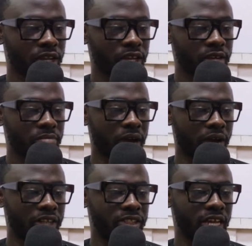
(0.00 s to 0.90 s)
Margaret
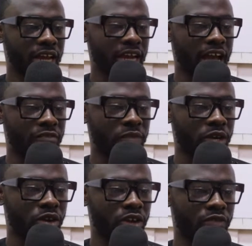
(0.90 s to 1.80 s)
said, I have been
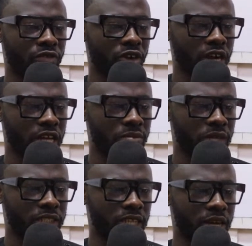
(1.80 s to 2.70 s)
going for class, but
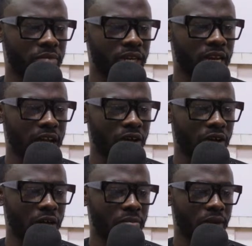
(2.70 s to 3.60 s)
I'm now
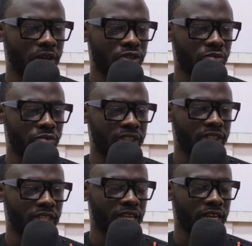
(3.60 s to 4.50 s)
about to
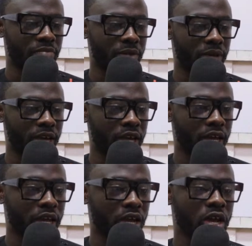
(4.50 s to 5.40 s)
personally prepare.
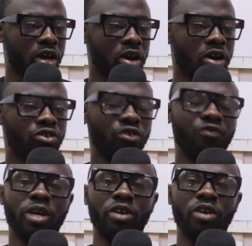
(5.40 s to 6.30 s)
You've
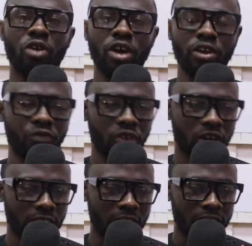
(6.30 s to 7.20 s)
been going for
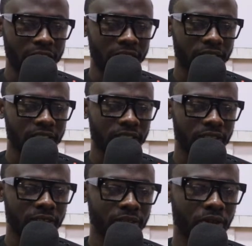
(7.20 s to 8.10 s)
class.
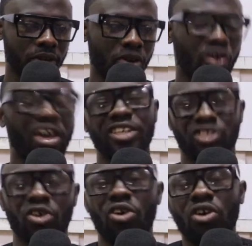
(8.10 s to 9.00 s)
Okay,
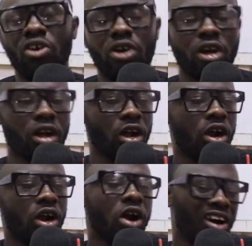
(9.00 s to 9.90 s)
so,
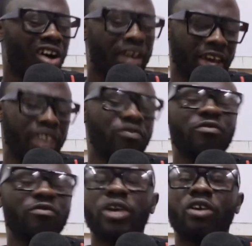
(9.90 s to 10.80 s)
okay, if you've
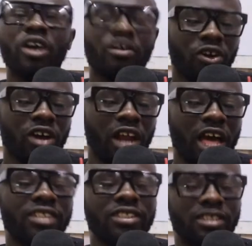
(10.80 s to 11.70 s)
been going for
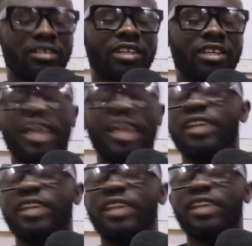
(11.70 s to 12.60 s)
class, then,
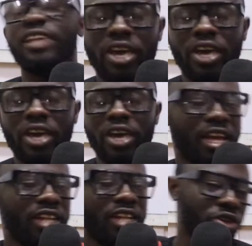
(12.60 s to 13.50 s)
okay, then
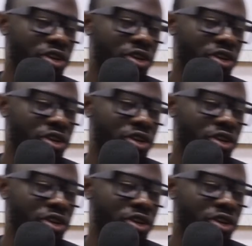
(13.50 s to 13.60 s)
it's good.